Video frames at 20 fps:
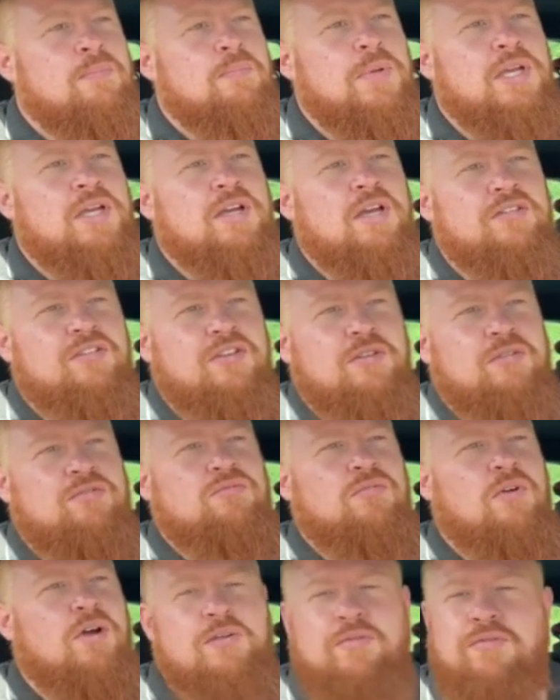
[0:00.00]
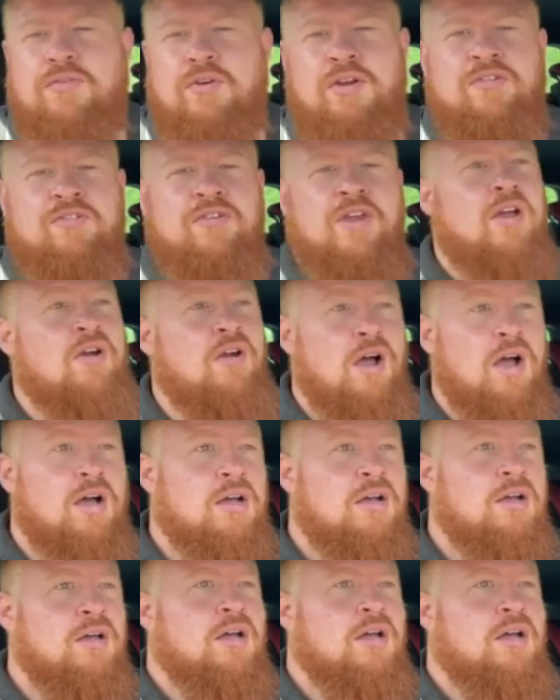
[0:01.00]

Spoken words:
because it's right for its era.